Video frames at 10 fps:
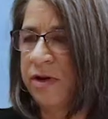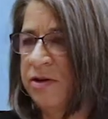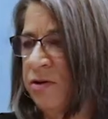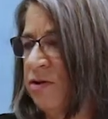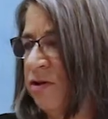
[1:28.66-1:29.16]
I
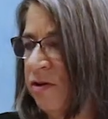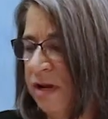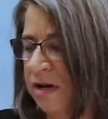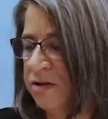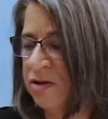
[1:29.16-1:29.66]
told you you
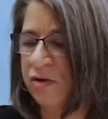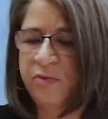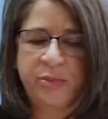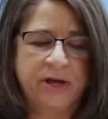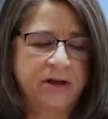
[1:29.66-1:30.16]
need a
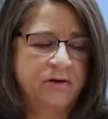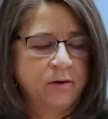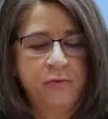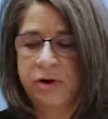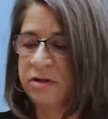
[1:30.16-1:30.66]
toothpick
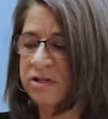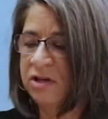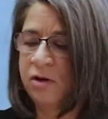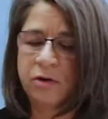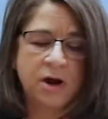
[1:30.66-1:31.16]
or a wooden
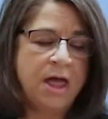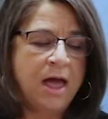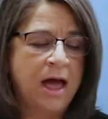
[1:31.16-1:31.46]
skewer.